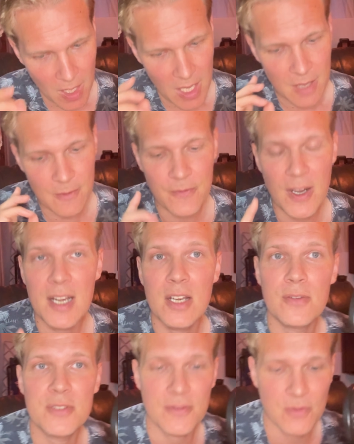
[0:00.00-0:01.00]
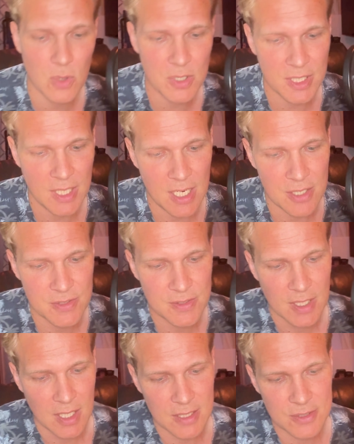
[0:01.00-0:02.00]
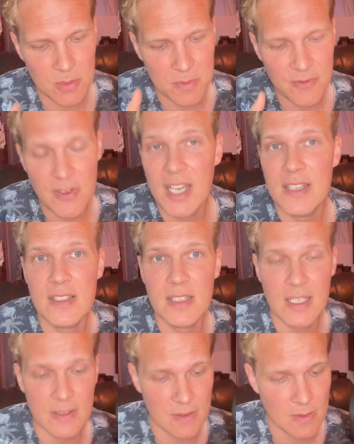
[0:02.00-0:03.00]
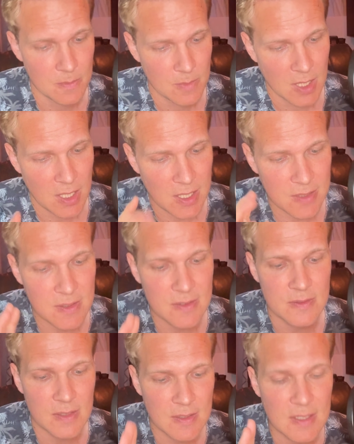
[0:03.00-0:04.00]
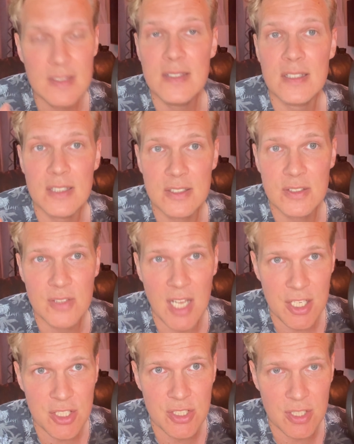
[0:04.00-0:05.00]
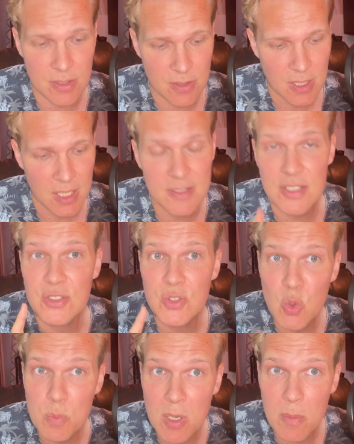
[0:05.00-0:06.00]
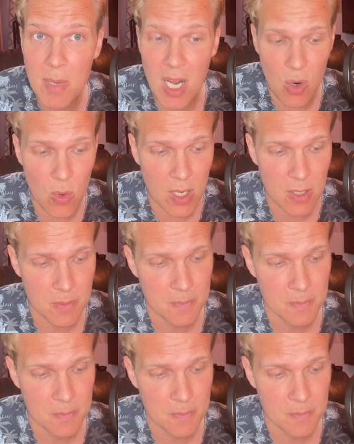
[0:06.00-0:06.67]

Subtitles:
And finally, after 40 years, I stopped fighting it. It isn't a distraction. It's a superpower.